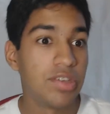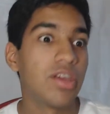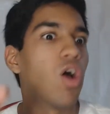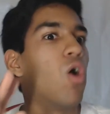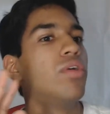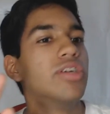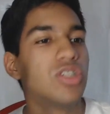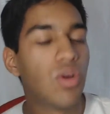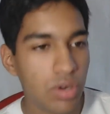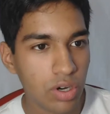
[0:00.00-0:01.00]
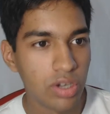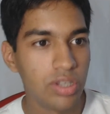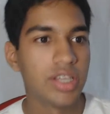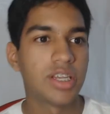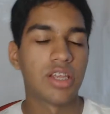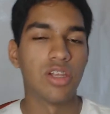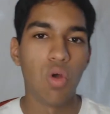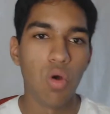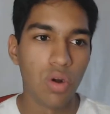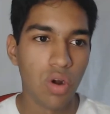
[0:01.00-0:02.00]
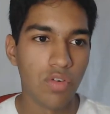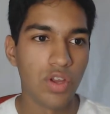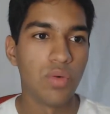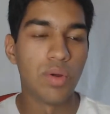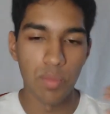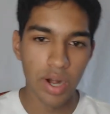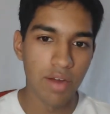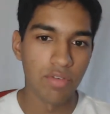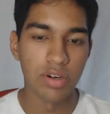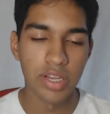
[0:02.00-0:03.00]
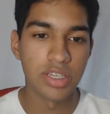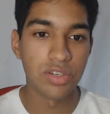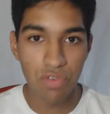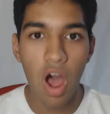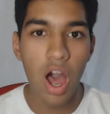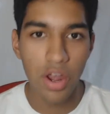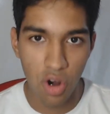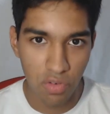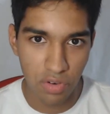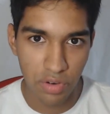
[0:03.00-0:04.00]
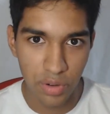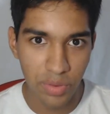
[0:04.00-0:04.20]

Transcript: oh, you're so good, let's like lord over you and whatever, let's fawn over you,